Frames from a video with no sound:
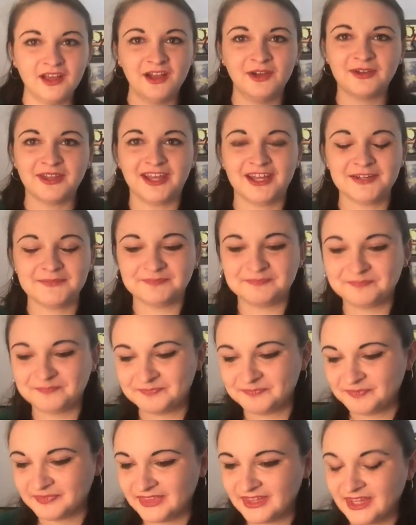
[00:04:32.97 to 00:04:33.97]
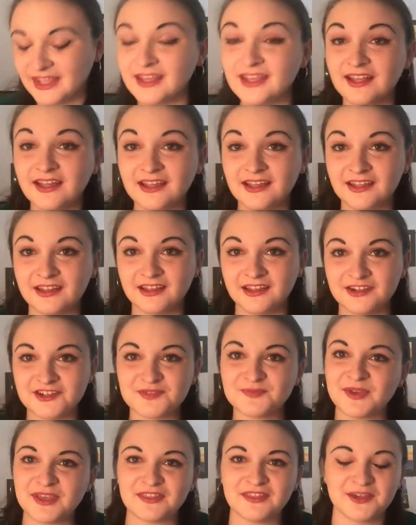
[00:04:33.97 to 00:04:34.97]
Okay.
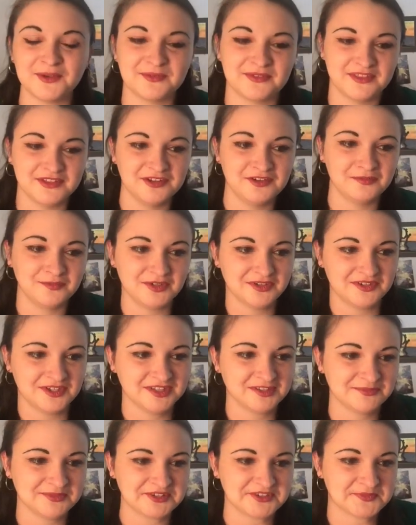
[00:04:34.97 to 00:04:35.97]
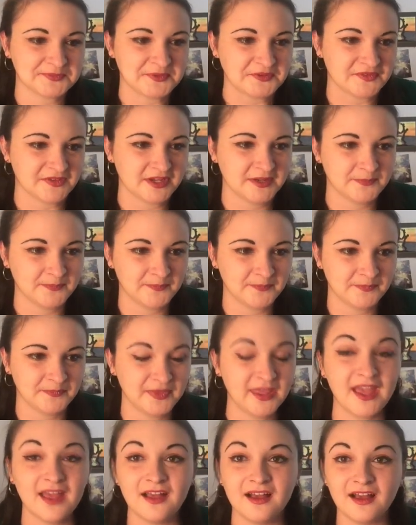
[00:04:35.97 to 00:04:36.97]
Here's my thing with the new Beauty and the Beast movie.
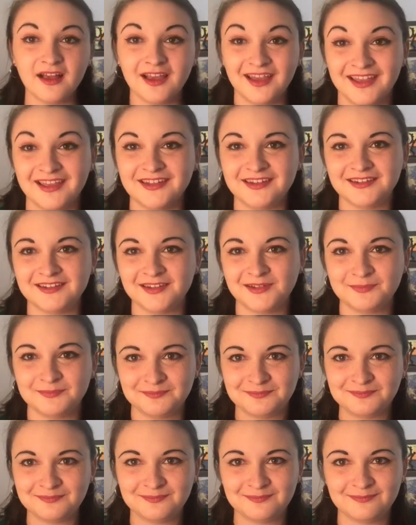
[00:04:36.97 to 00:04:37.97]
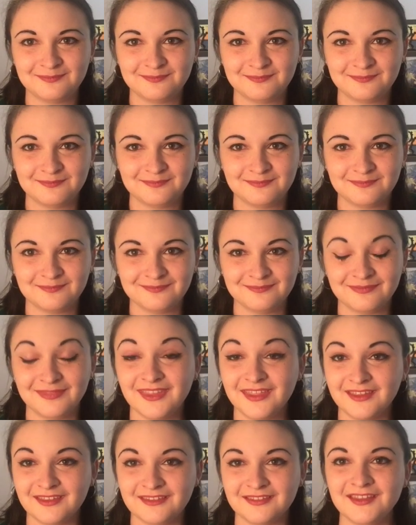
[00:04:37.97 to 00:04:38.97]
I hated it.
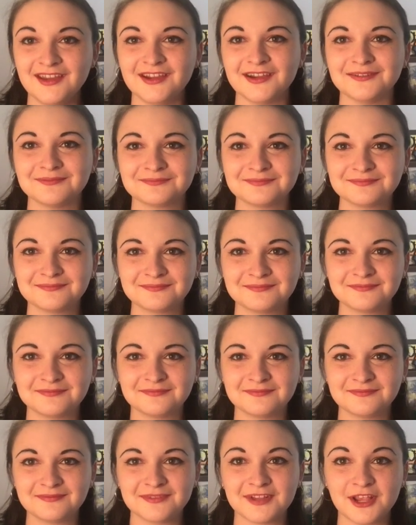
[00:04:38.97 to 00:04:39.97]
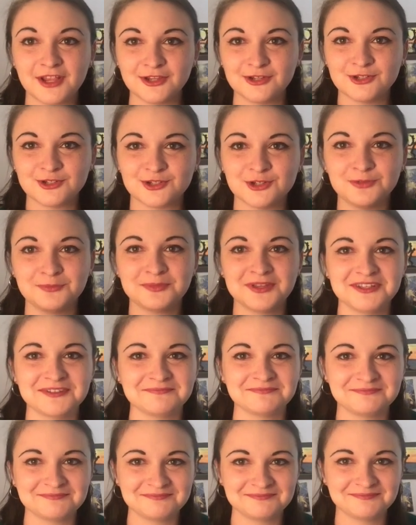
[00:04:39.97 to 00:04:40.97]
There. Shoot
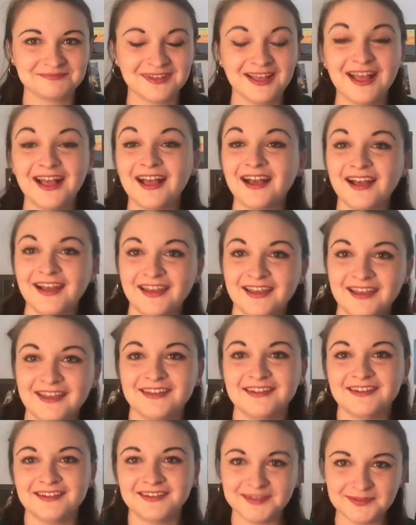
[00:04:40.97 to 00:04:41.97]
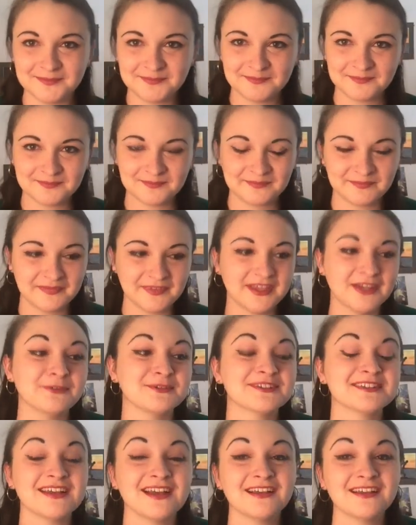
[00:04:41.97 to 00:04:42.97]
me. I hated it. It
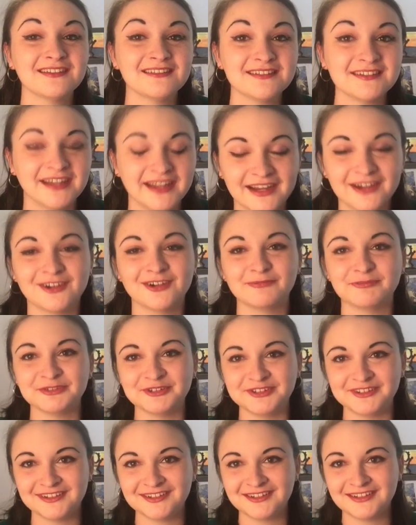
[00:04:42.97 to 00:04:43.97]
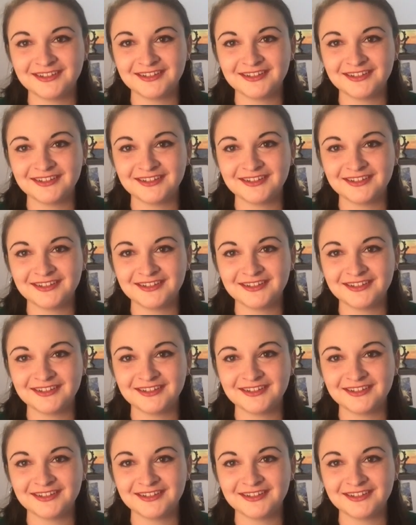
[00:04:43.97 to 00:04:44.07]
was terrible.